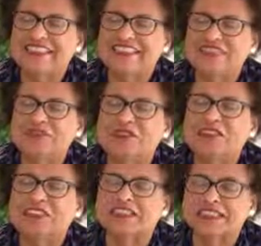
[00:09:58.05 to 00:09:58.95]

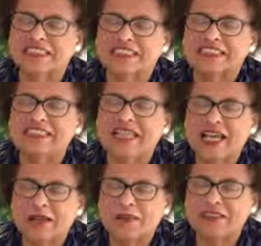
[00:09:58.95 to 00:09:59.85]
something is
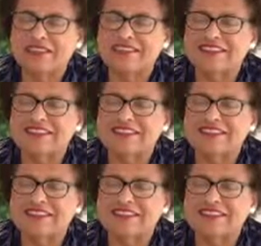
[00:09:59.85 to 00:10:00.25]
happening